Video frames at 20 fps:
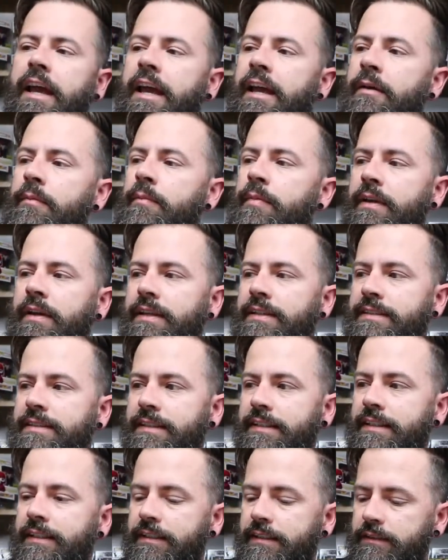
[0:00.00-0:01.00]

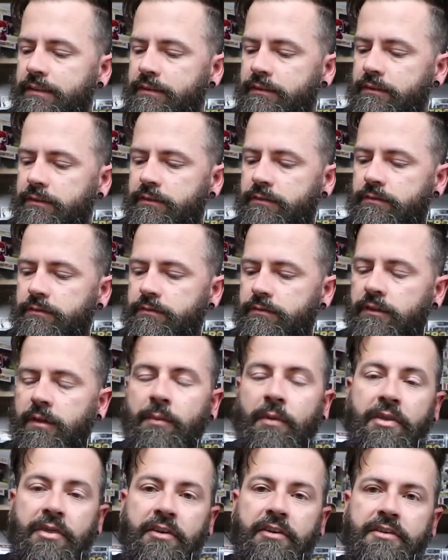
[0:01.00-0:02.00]
ABC,
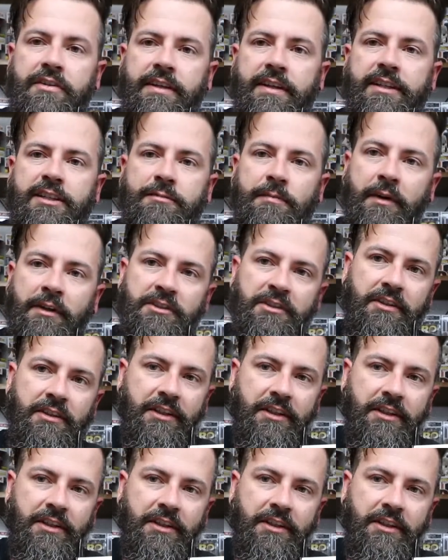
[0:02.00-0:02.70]
number 13 Special